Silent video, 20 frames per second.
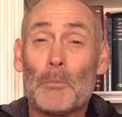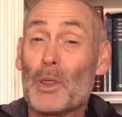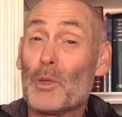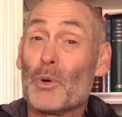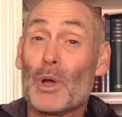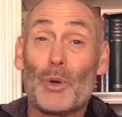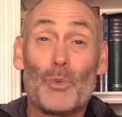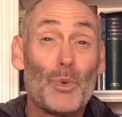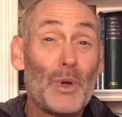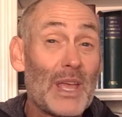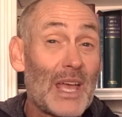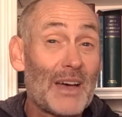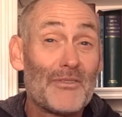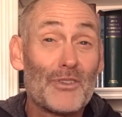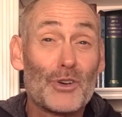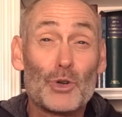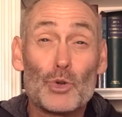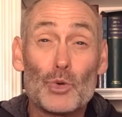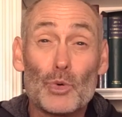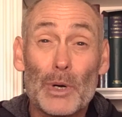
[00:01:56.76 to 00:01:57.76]
By the way, we
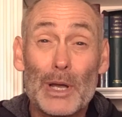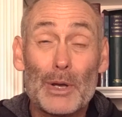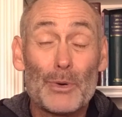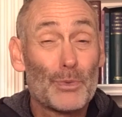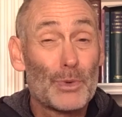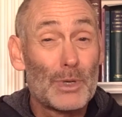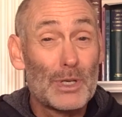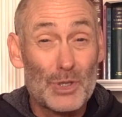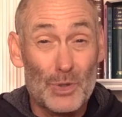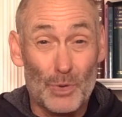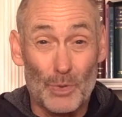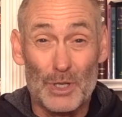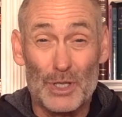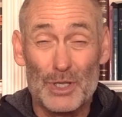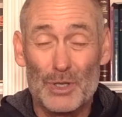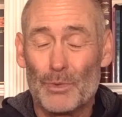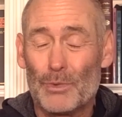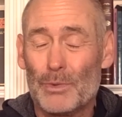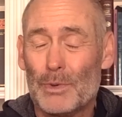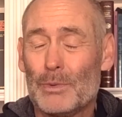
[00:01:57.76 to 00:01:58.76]
have a great
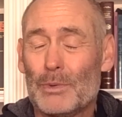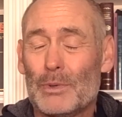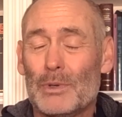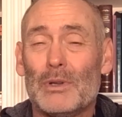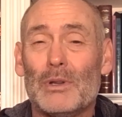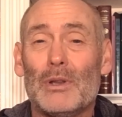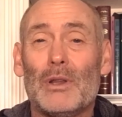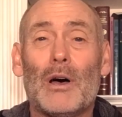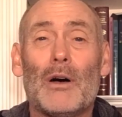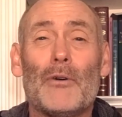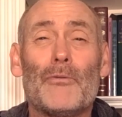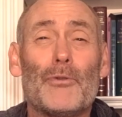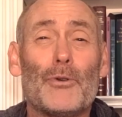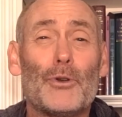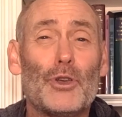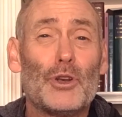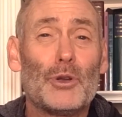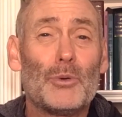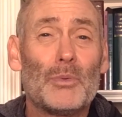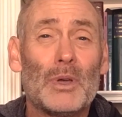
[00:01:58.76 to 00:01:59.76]
resource. We would love
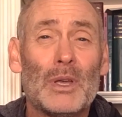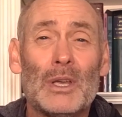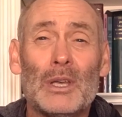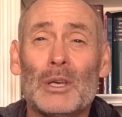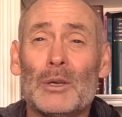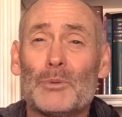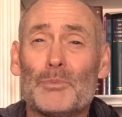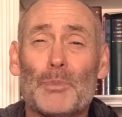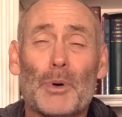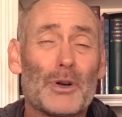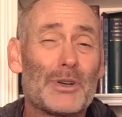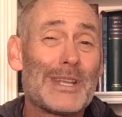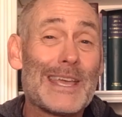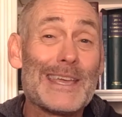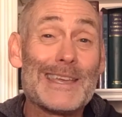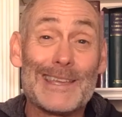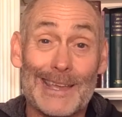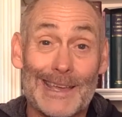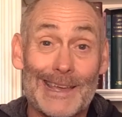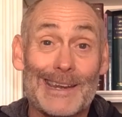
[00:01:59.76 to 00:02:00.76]
for you to
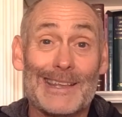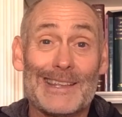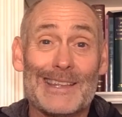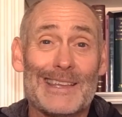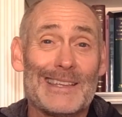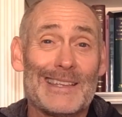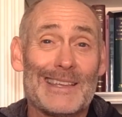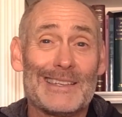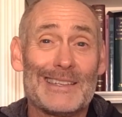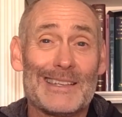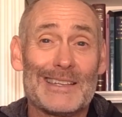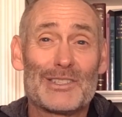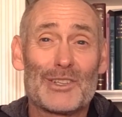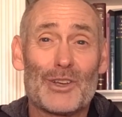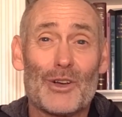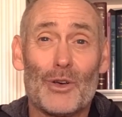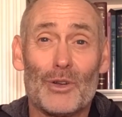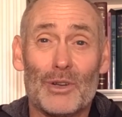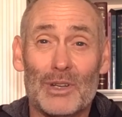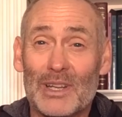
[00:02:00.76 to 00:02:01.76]
partake in. It, it, it's
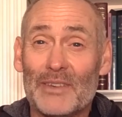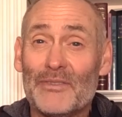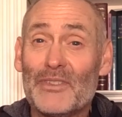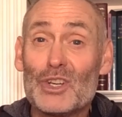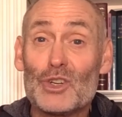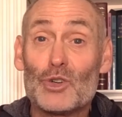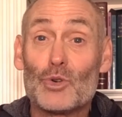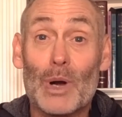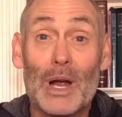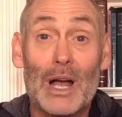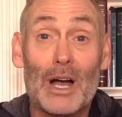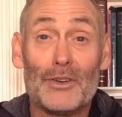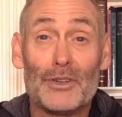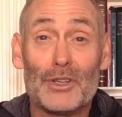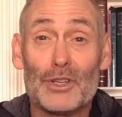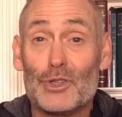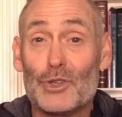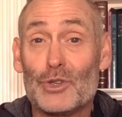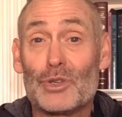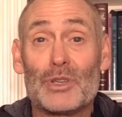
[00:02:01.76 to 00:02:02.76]
called Living Grounded.